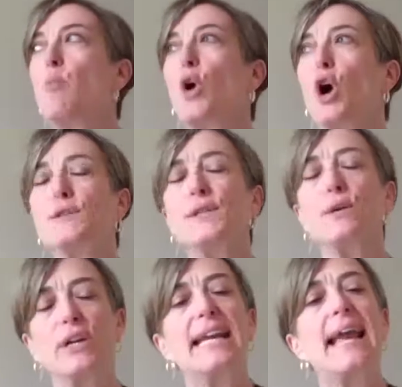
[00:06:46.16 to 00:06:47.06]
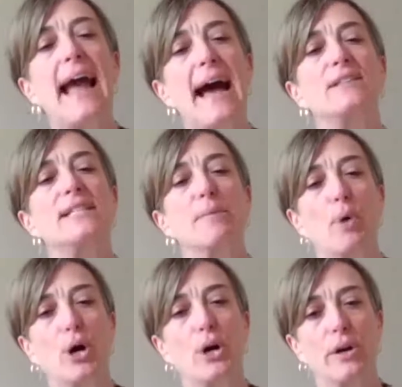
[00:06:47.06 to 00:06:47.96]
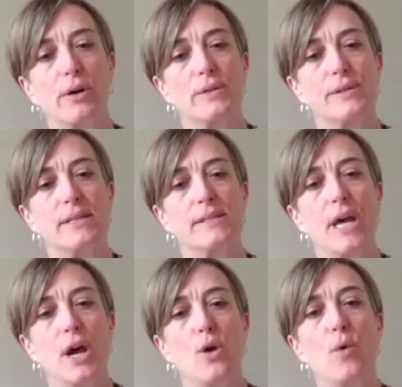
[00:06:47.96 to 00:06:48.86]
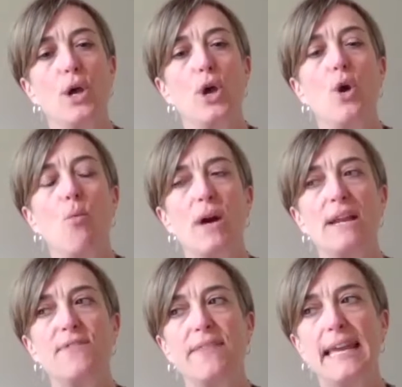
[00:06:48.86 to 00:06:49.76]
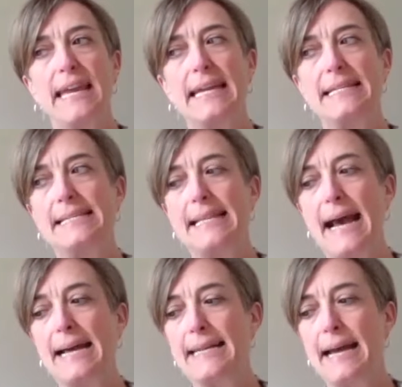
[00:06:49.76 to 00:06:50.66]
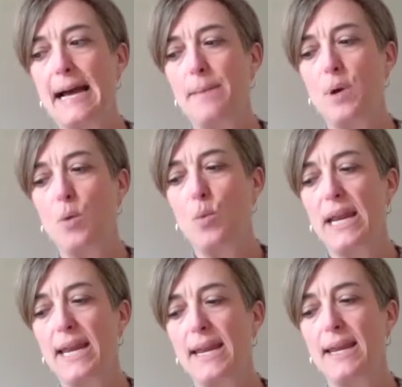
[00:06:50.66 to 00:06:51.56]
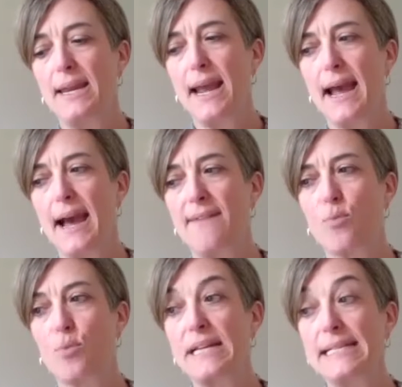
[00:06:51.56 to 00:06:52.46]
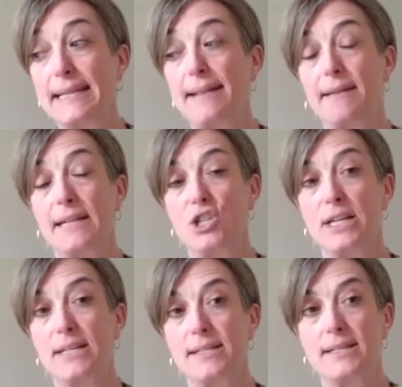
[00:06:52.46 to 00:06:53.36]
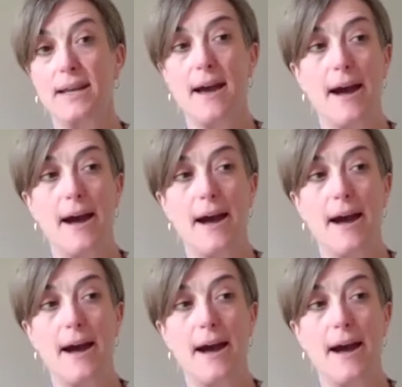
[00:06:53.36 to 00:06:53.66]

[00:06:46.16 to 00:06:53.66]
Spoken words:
We're also looking at housing partners. So one of the things that we have recently just